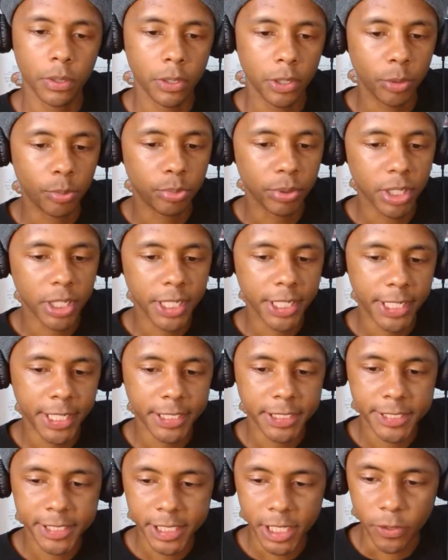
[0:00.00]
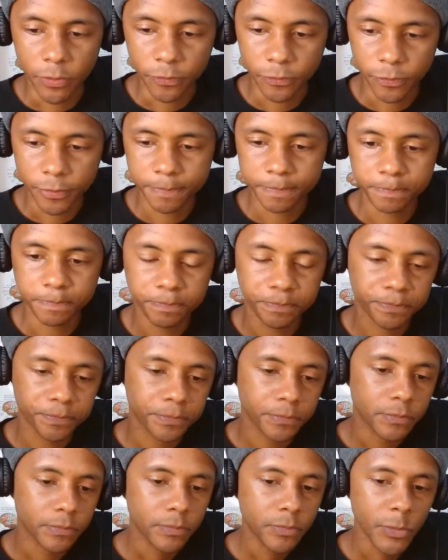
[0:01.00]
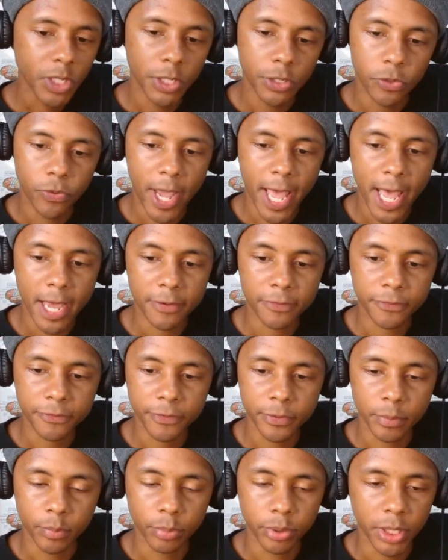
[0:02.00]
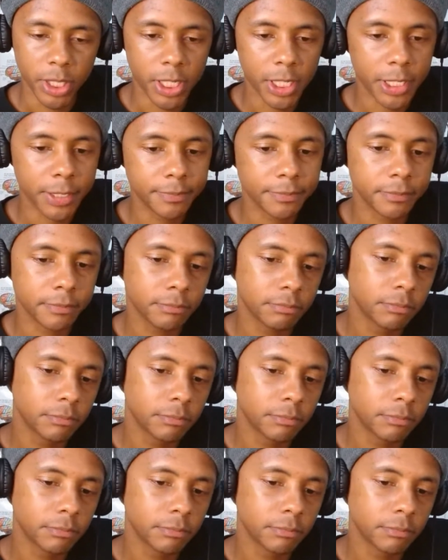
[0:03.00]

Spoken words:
the blood itself, you have blood,